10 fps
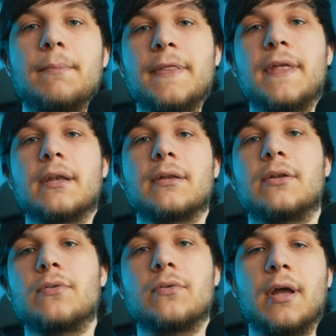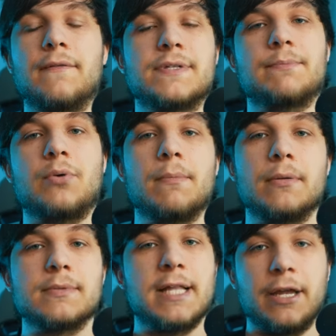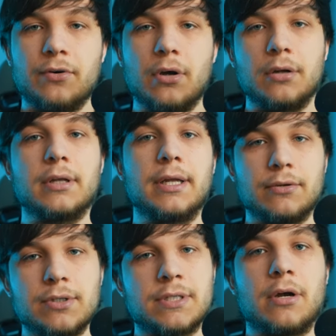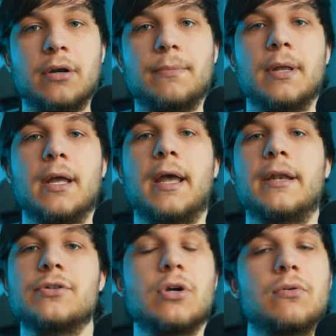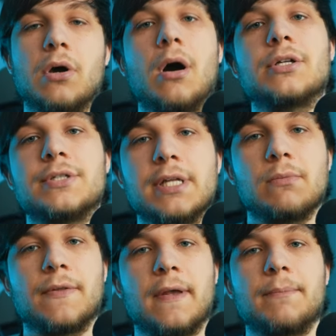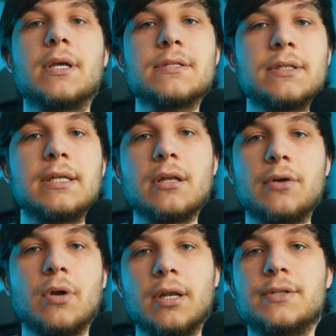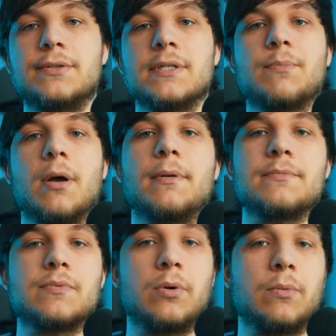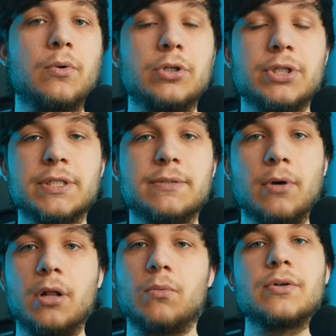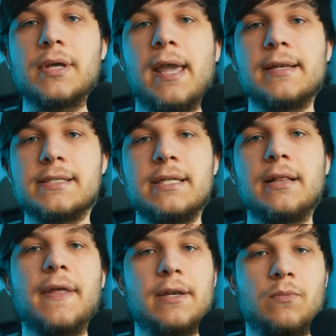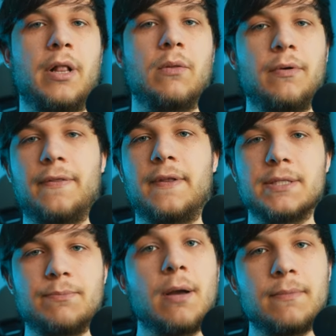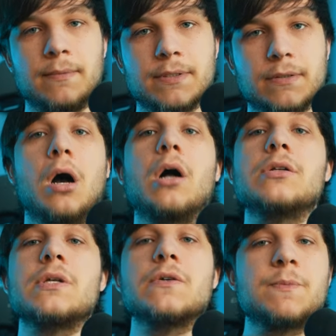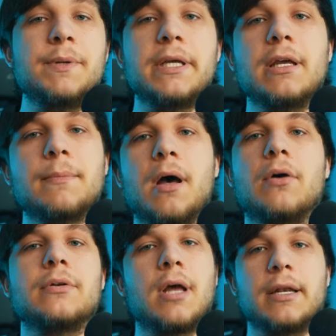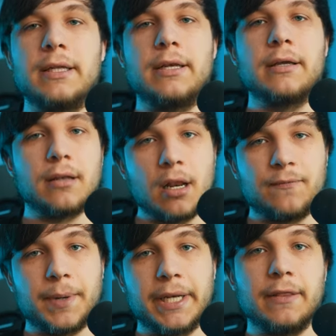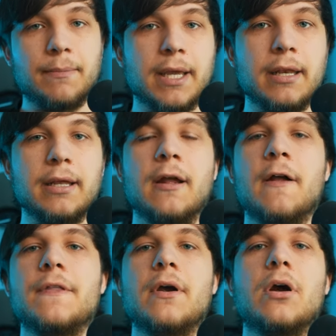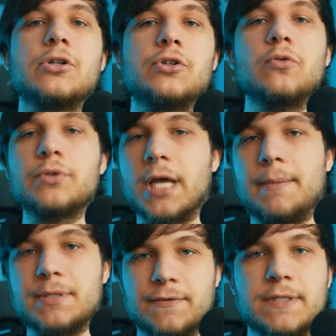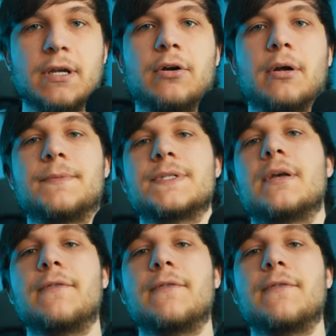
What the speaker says: but then you have some problems later on in your startup and you don't know how to deal with them because you did not run into these problems when you were just small, so you can't deal that well with these problems. Also, speaking about not needing a lot of money in the beginning, there are two types of startups.